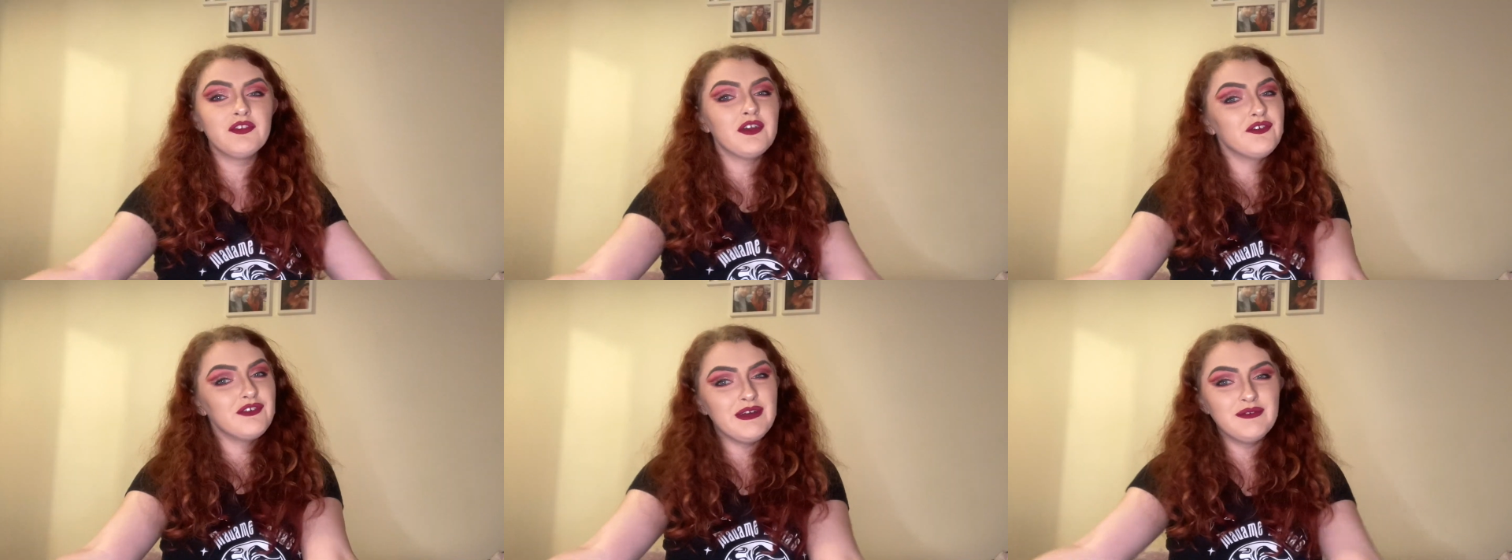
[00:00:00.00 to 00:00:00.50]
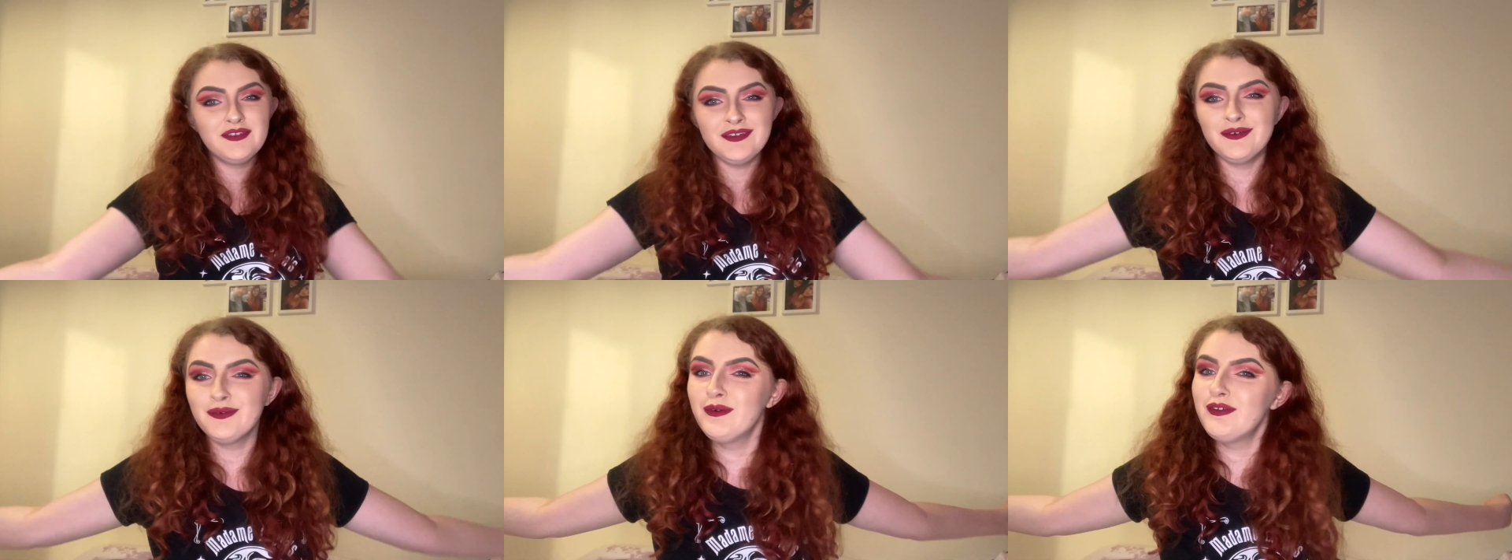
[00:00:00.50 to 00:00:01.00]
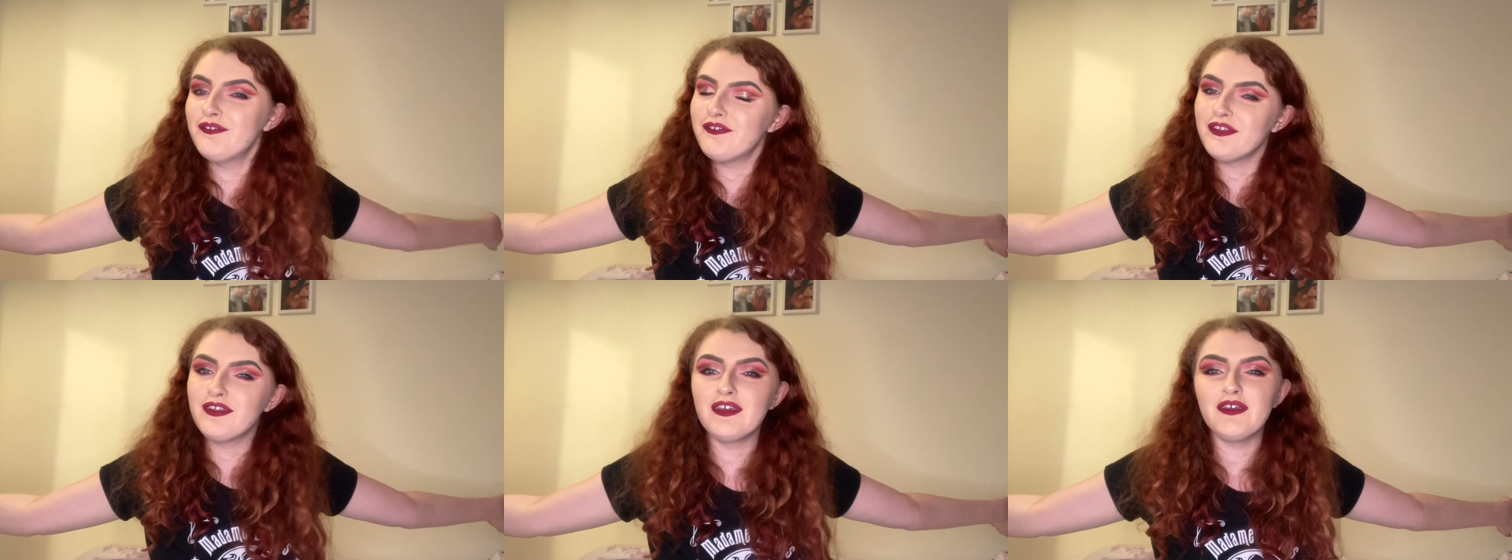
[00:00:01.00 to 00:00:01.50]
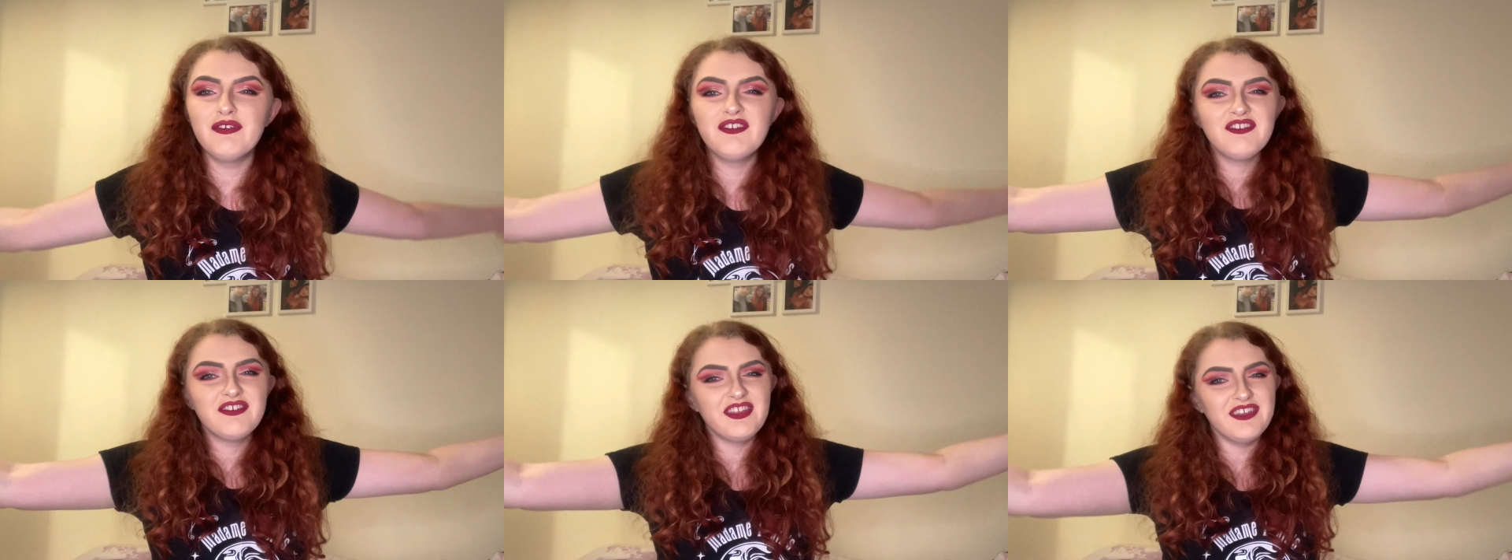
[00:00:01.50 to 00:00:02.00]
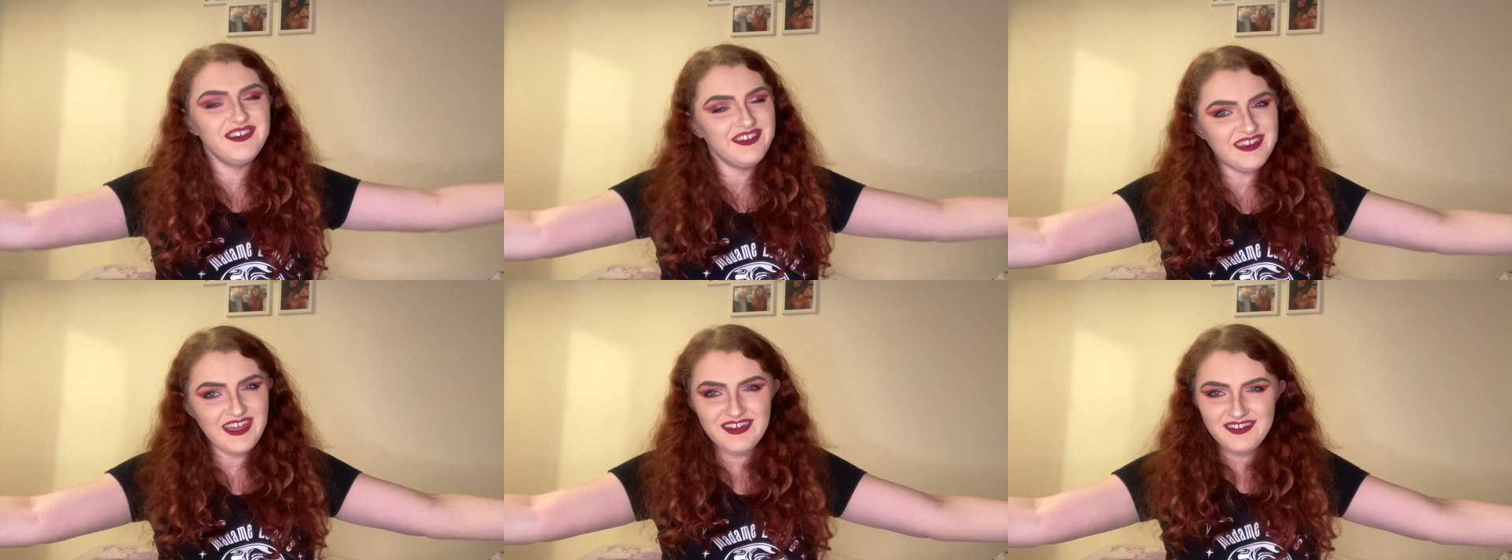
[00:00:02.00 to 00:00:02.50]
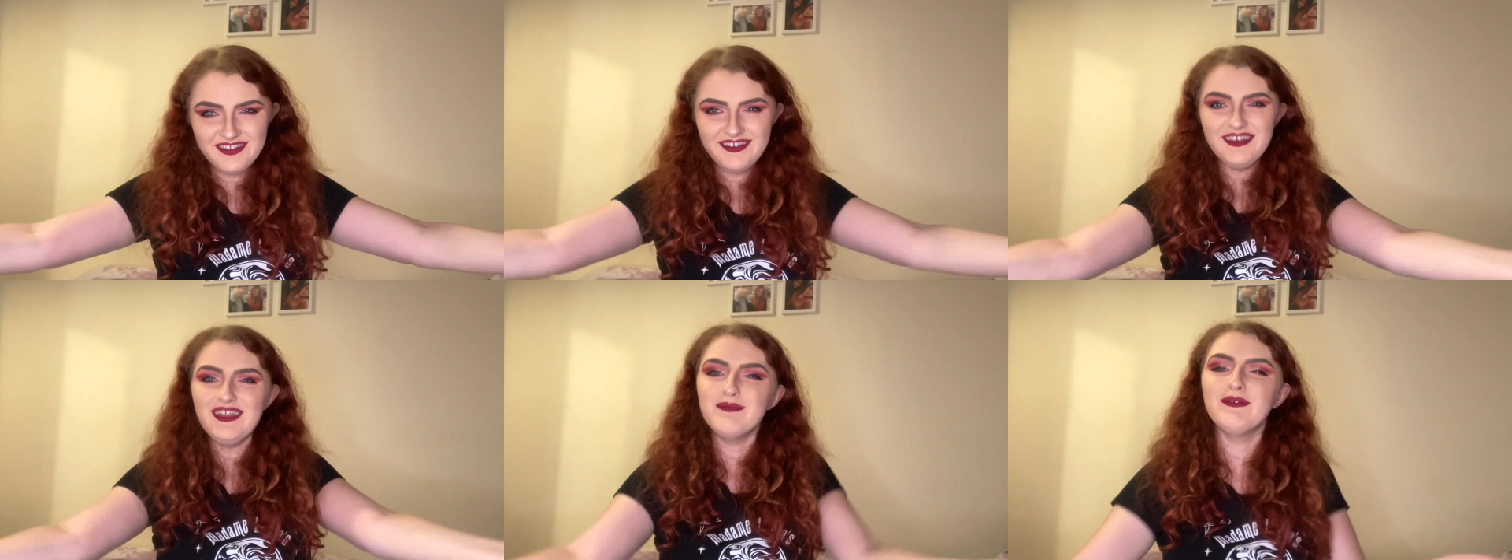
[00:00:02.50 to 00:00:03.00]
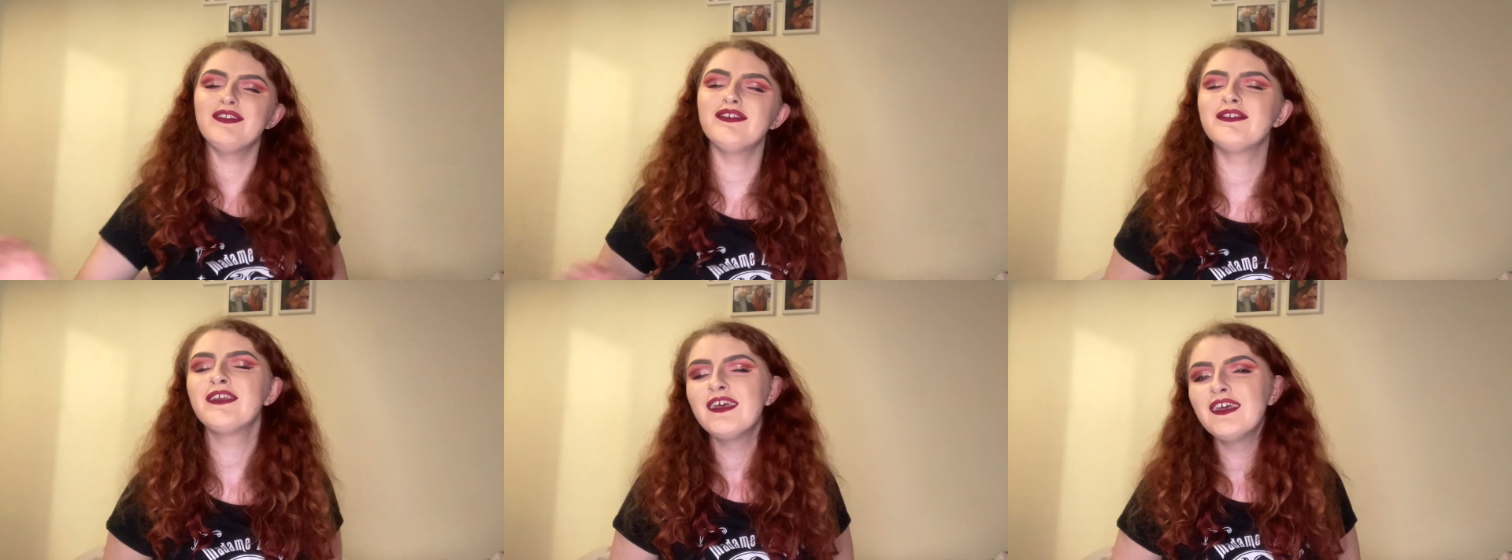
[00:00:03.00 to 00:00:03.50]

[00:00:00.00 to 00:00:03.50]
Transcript: around her all of the ghosts, the dead and the demons